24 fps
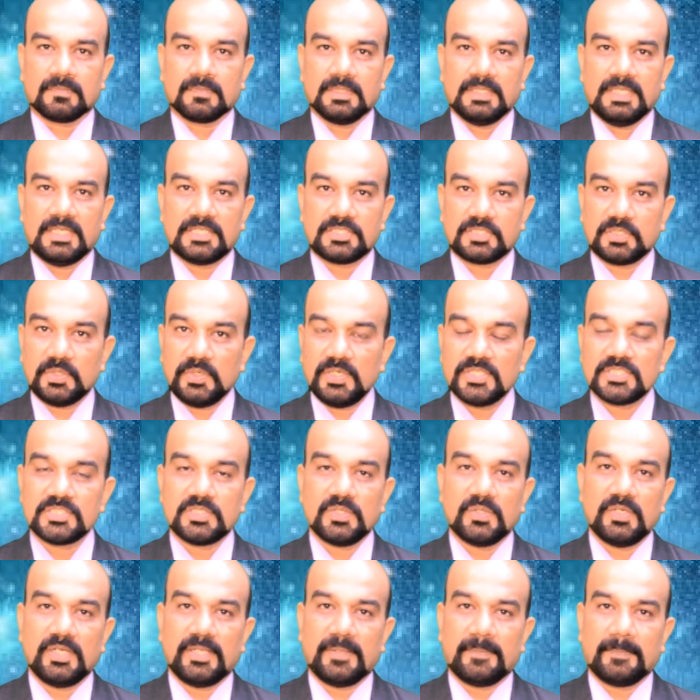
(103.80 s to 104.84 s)
And slowly,
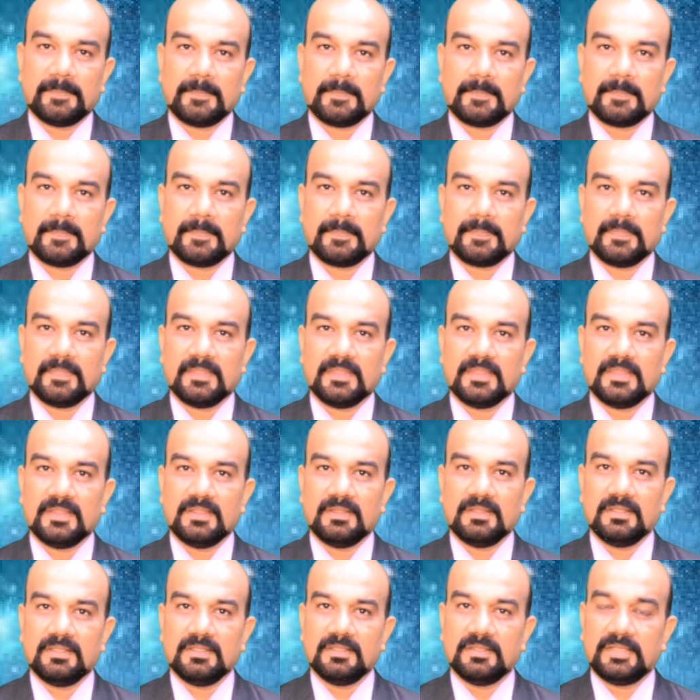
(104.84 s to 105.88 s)
slowly,
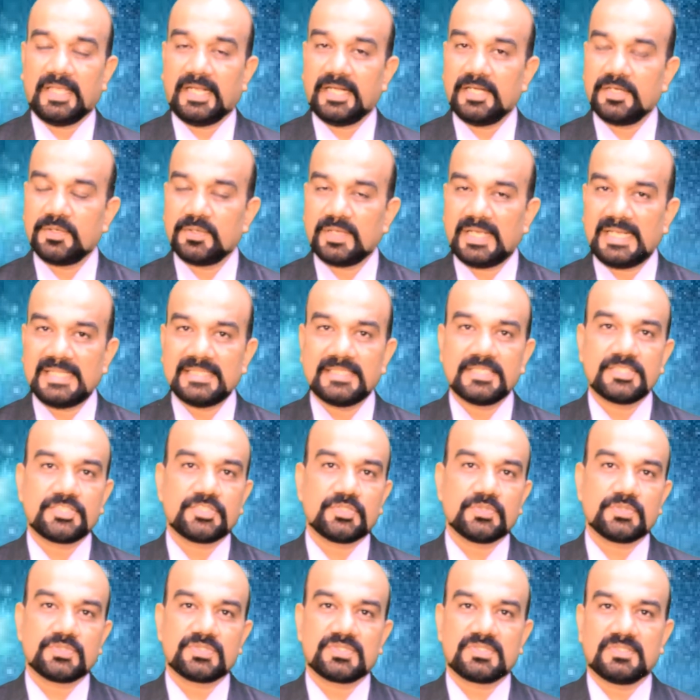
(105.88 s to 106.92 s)
they get into health
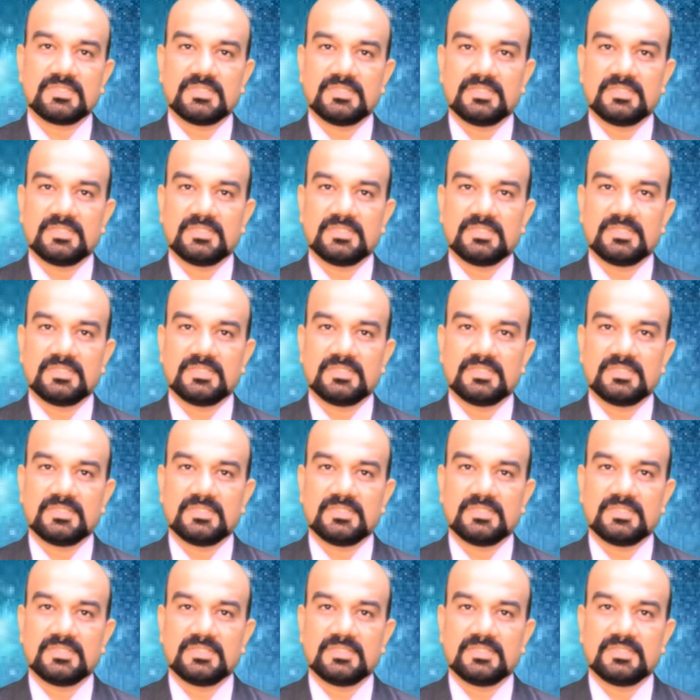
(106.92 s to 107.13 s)
issues,